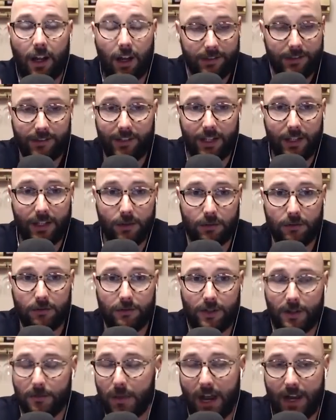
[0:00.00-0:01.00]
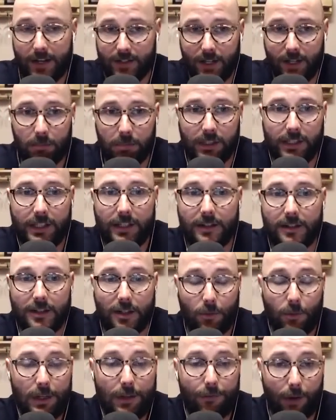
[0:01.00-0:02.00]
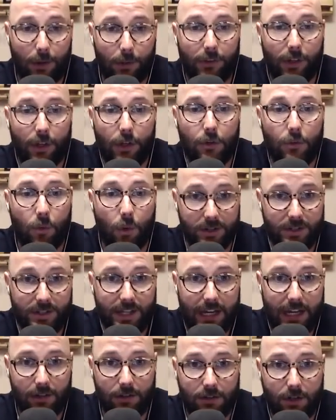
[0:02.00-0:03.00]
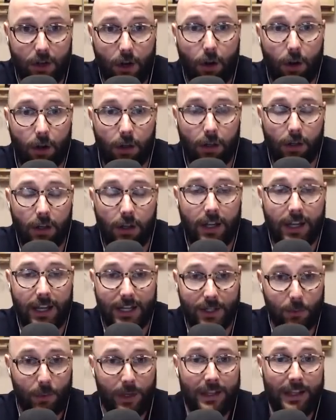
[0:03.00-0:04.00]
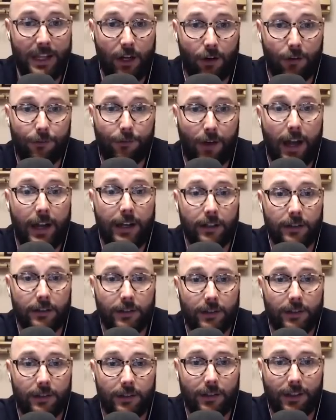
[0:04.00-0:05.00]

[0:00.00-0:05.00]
until the past couple of years that we found out what skaters got is when they got fired